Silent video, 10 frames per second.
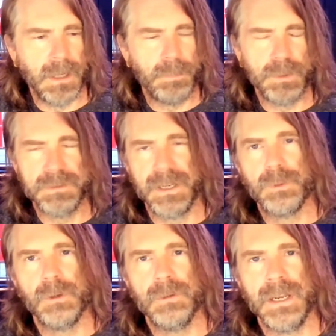Pultec
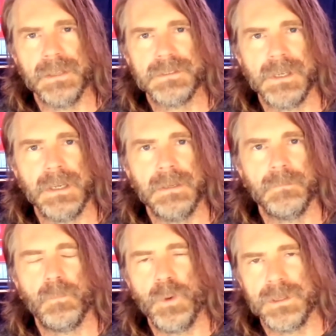Pro Legacy
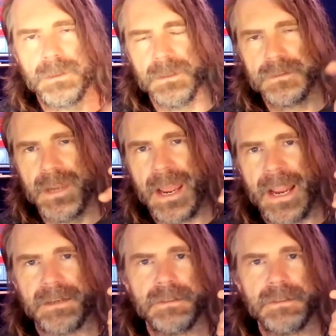with the stacked